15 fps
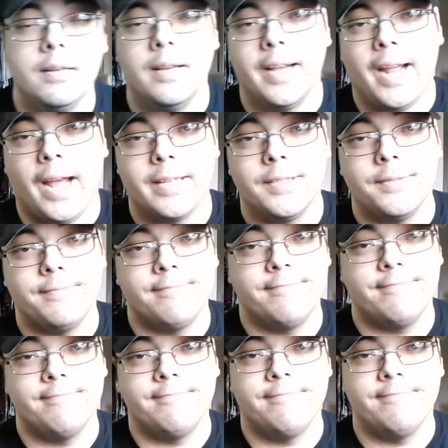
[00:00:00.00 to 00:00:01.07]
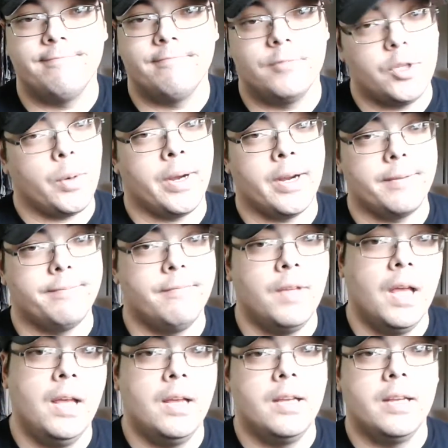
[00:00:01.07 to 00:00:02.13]
Hey guys, Joe here.
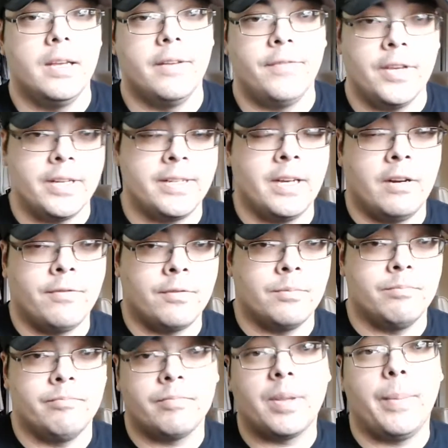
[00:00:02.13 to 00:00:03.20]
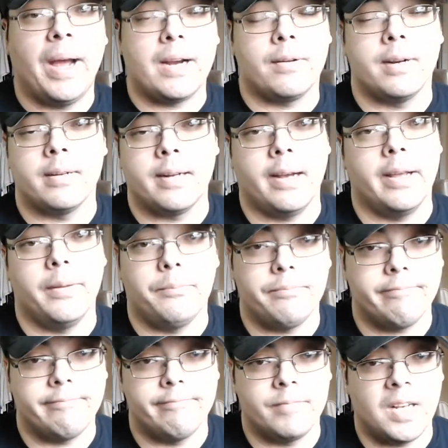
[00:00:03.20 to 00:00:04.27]
If you can tell from the background, I am
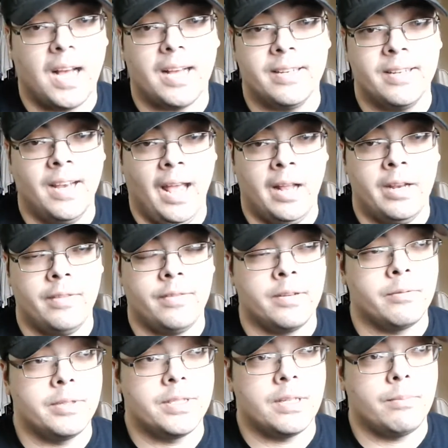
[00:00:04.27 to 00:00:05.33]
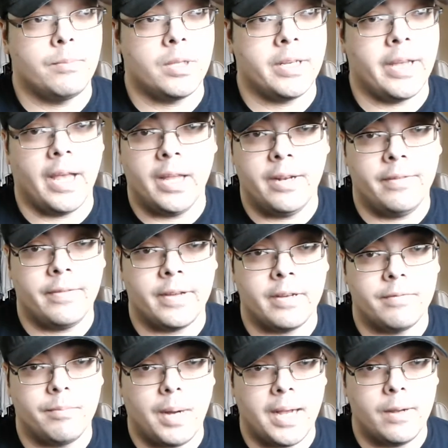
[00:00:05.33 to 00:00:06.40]
not in anything resembling anything
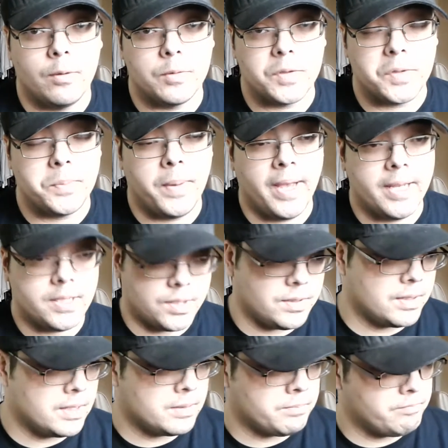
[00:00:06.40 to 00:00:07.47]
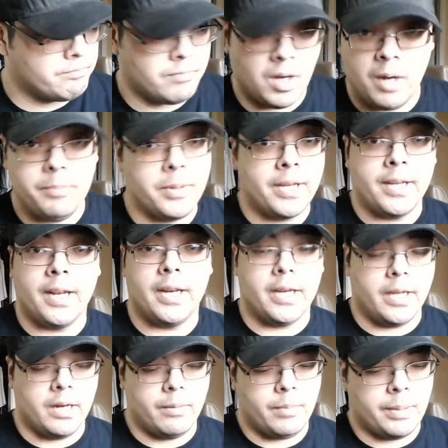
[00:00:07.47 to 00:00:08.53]
of my own space. I'm up in
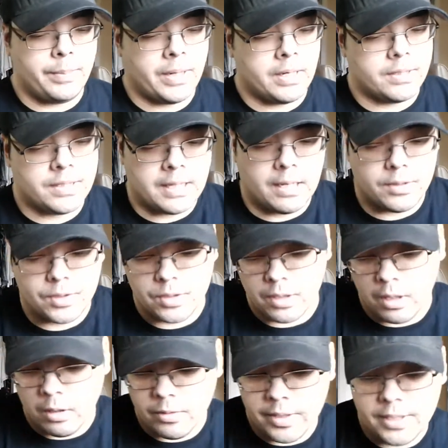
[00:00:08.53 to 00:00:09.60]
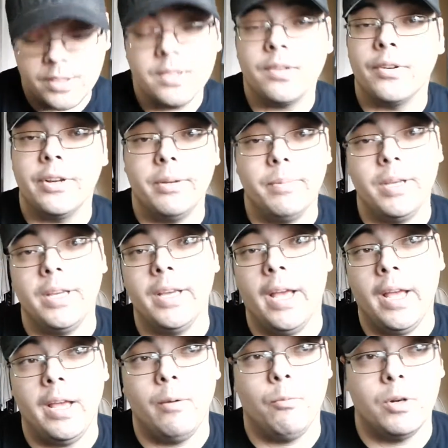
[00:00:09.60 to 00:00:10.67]
Connecticut at my parents' house, so this is going to be
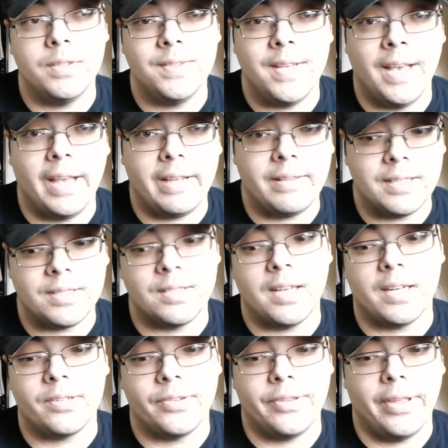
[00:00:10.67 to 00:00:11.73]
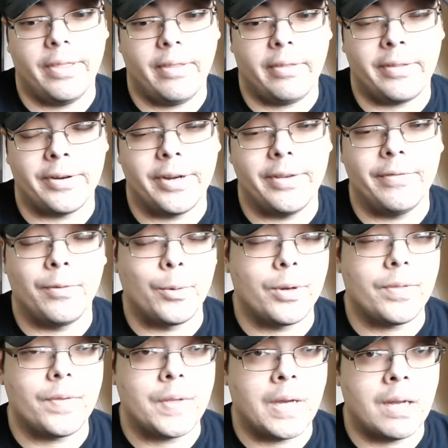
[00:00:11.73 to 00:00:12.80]
a one take. This is actually the
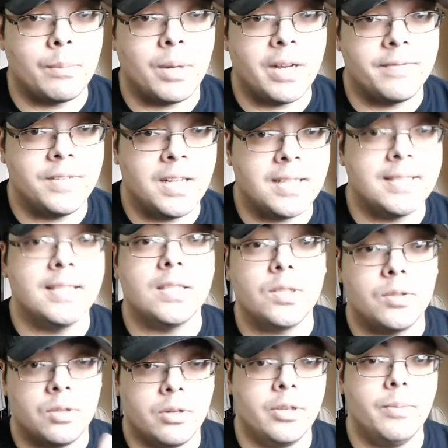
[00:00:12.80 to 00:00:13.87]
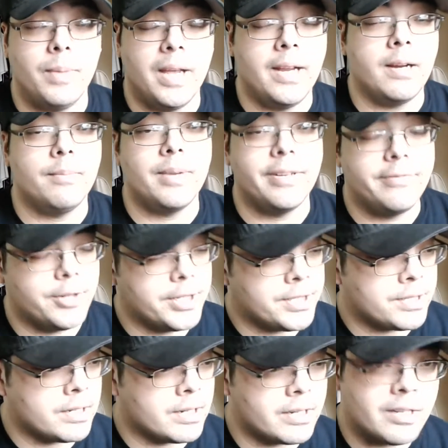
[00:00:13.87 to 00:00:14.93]
34th time I've done this, so you may hear my voice
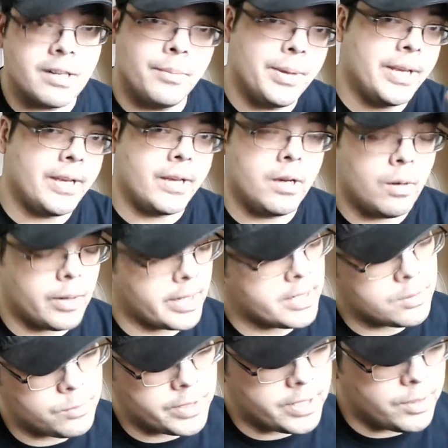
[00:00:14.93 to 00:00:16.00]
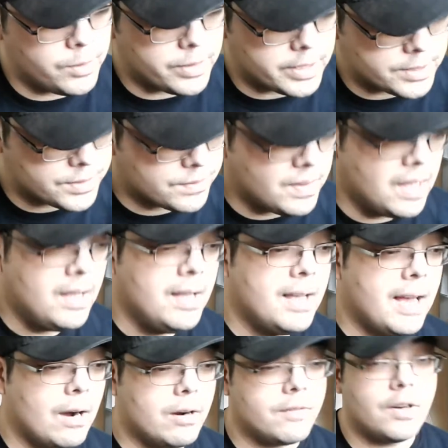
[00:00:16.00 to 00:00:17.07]
start coming and going as we do this.
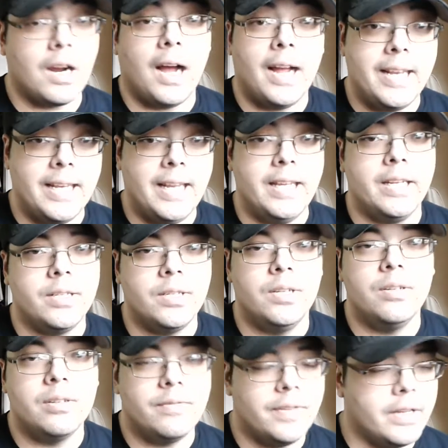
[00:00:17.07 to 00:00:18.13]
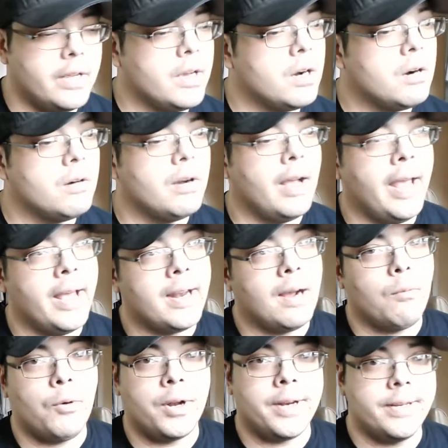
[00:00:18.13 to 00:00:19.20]
However, I needed to do a video and I
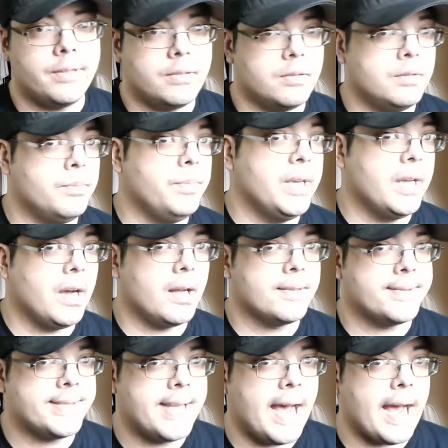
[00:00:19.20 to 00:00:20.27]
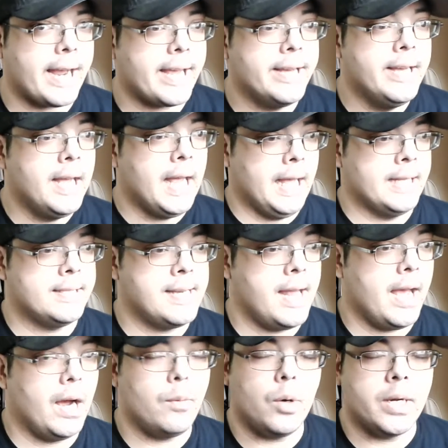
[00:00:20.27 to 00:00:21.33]
wanted it to be on tech, and
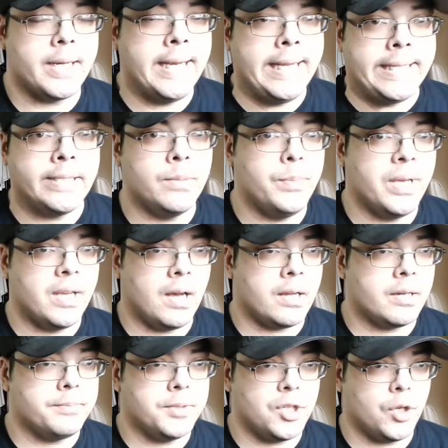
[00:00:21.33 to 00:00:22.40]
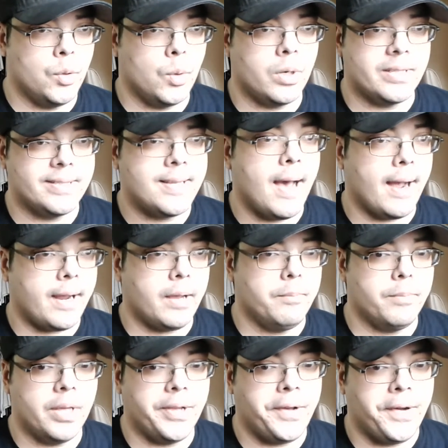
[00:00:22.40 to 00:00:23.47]
today I wanted it to be on obscure tech
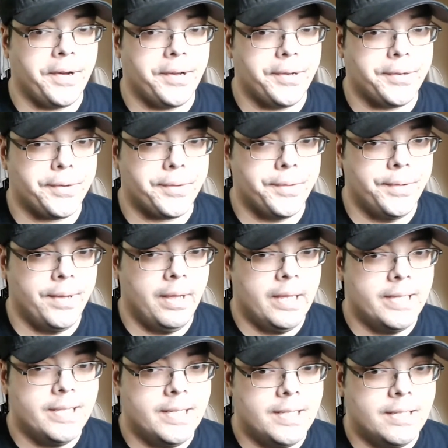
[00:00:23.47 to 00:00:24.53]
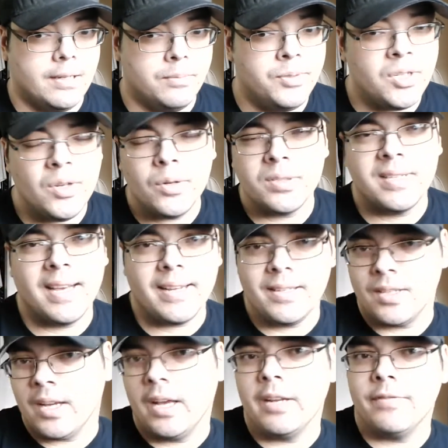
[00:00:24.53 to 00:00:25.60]
because obscure tech
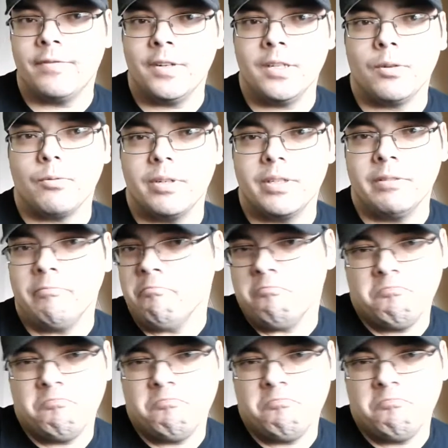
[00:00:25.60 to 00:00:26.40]
is kind of fun to